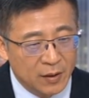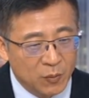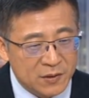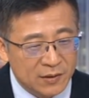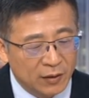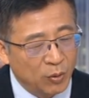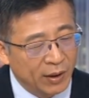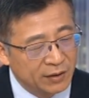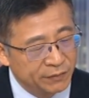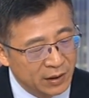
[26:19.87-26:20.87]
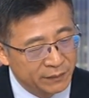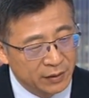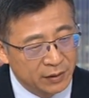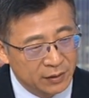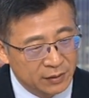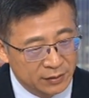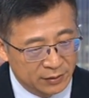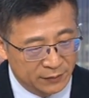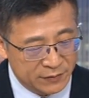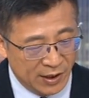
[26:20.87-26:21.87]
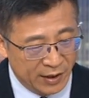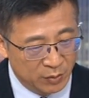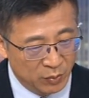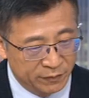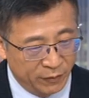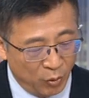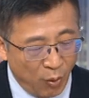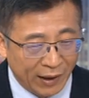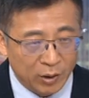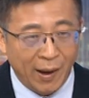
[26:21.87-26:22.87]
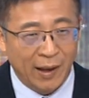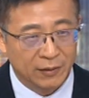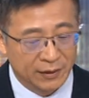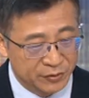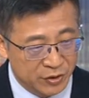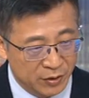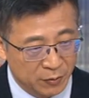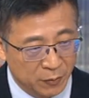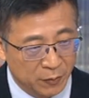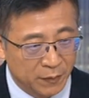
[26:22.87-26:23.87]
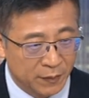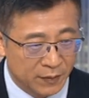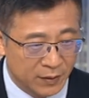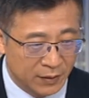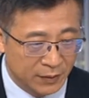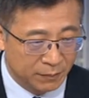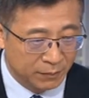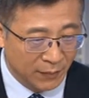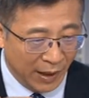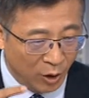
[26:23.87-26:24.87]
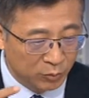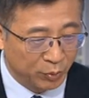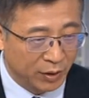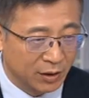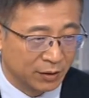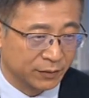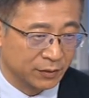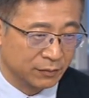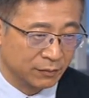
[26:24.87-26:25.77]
was not quite in favor of Tsai Ing-wen for quite a while until the outbreak of uh,